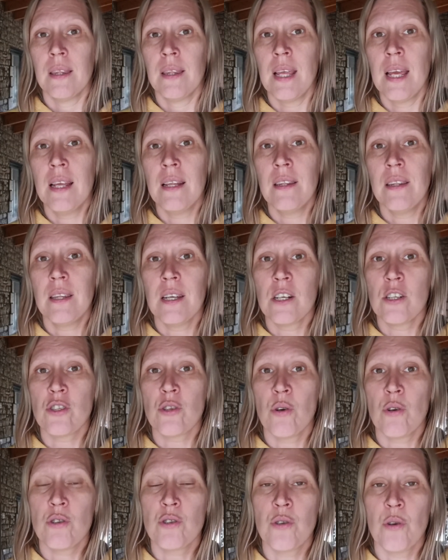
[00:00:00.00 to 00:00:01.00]
Then there's
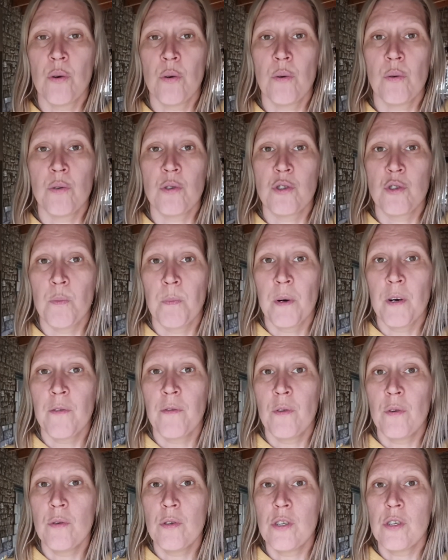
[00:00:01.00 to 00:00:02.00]
also
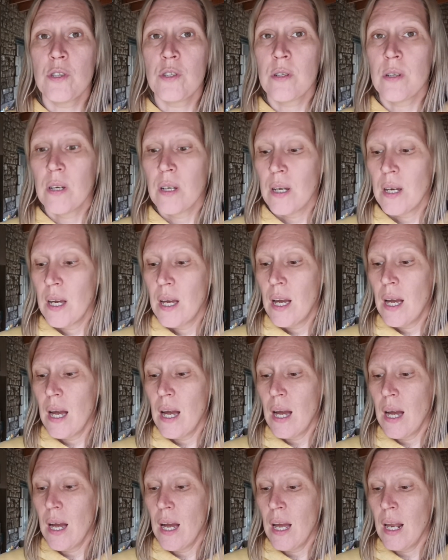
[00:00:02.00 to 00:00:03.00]
superfoods
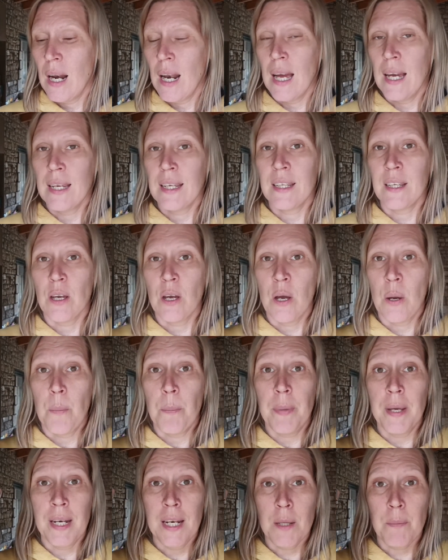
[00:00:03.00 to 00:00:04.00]

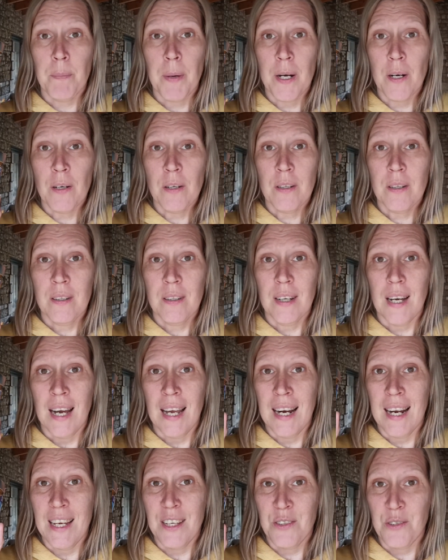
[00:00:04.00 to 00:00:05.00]
like peanut butter.
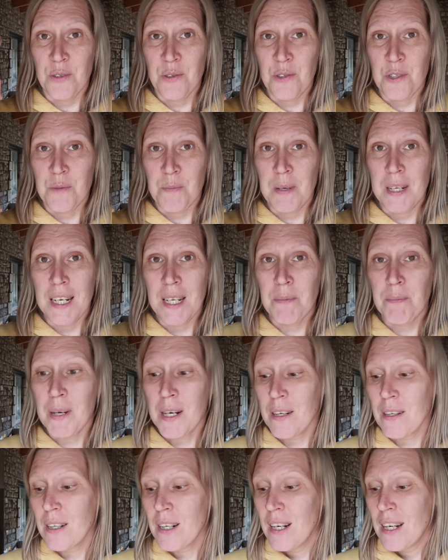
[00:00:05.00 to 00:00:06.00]
I like to use peanut
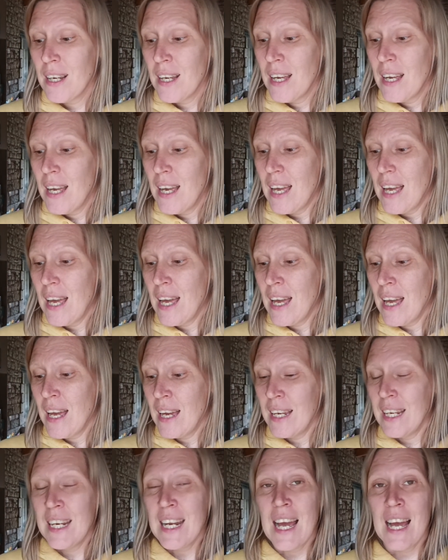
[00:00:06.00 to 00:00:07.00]
butter.
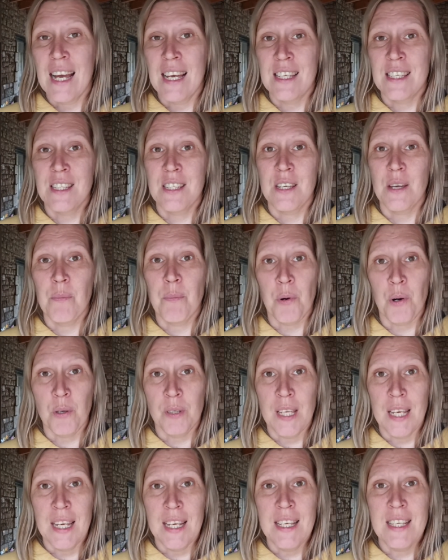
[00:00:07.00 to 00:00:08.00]
It has
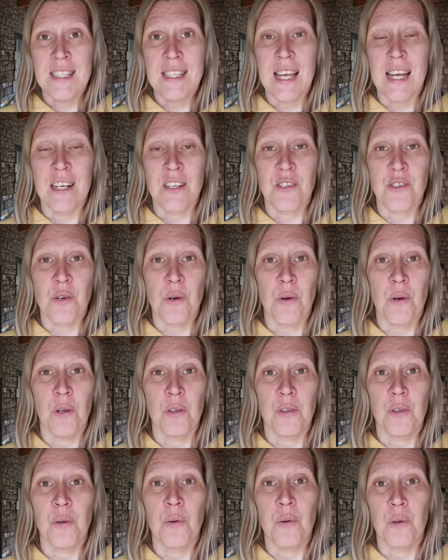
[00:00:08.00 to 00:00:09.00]
proteins and
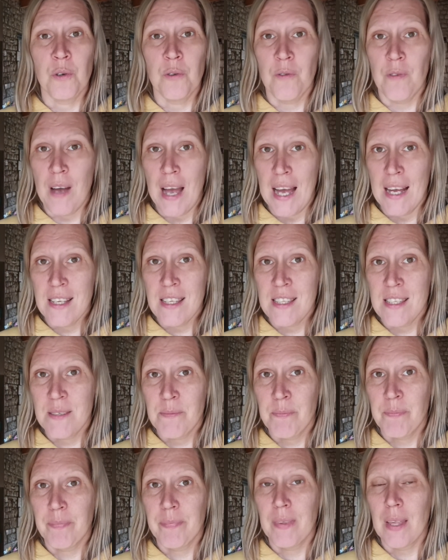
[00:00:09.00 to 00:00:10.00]
so-called good fats.
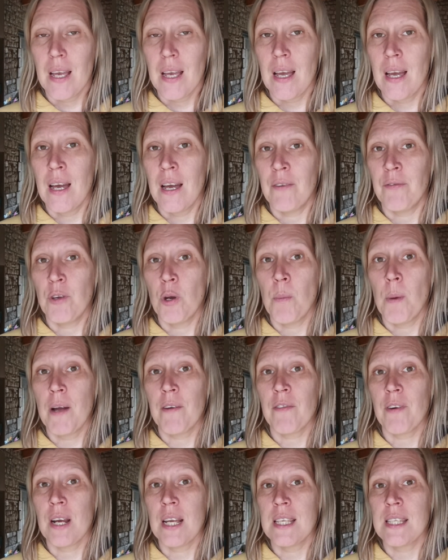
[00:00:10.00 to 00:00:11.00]
A few of my
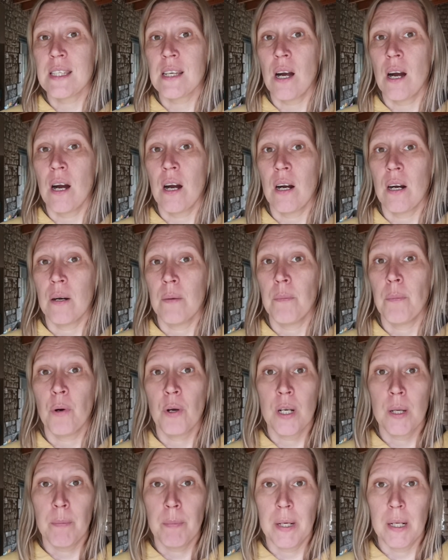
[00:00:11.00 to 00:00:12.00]
friends are
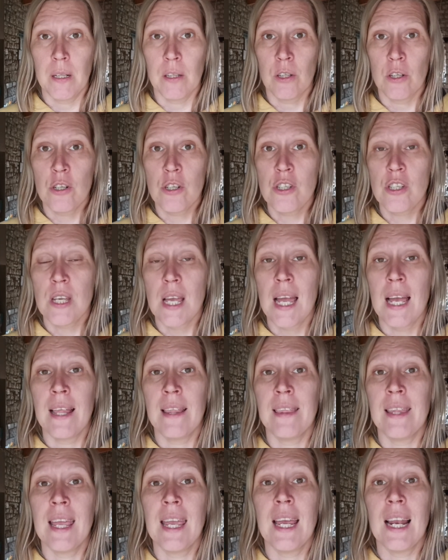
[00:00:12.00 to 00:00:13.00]
bodybuilders
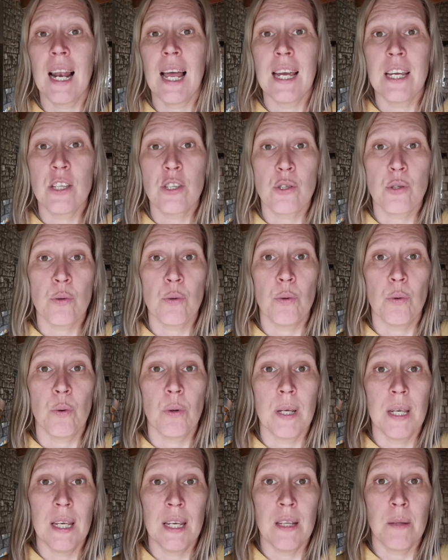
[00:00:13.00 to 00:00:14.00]
and they like
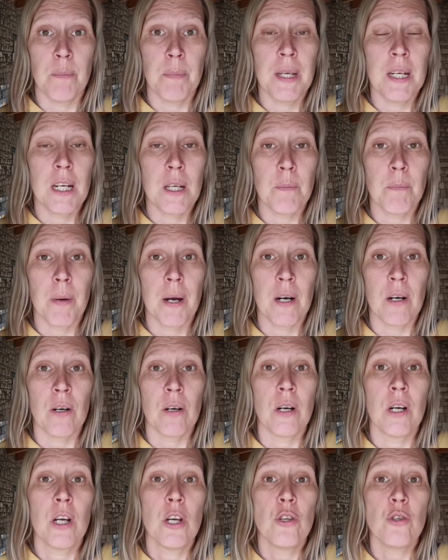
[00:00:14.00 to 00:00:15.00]
to eat peanut
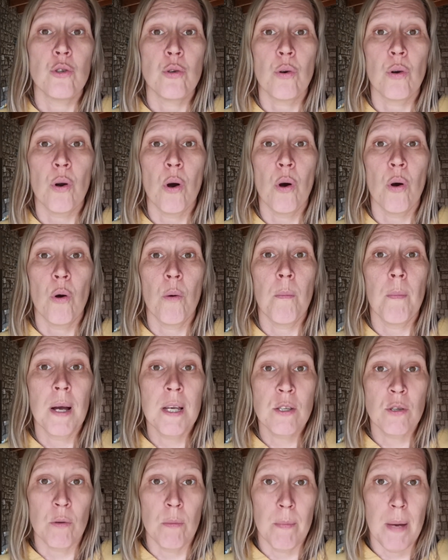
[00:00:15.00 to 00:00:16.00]
butter to grow
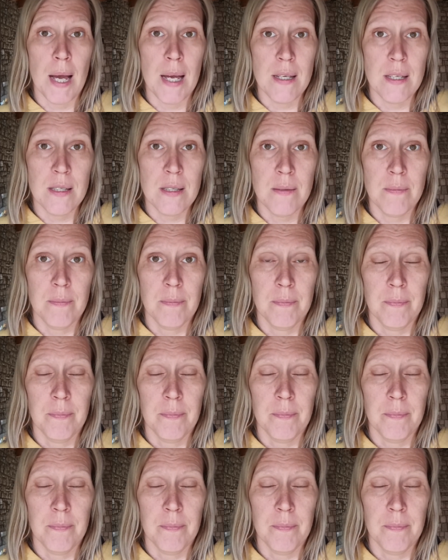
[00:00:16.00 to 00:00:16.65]
muscle mass.